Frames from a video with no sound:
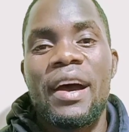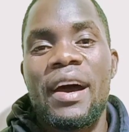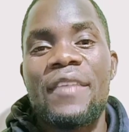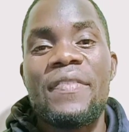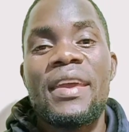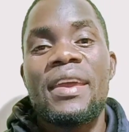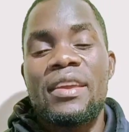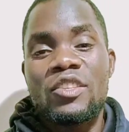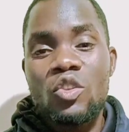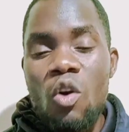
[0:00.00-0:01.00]

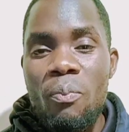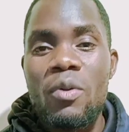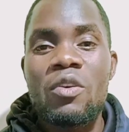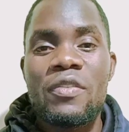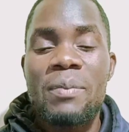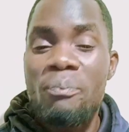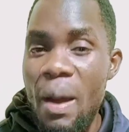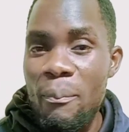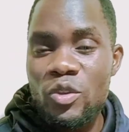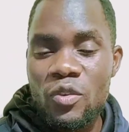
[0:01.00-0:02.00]
the scope or the
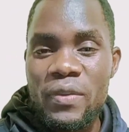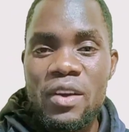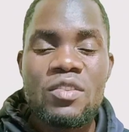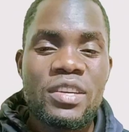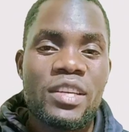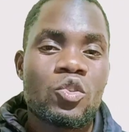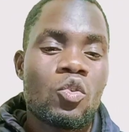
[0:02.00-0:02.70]
purpose of the contract.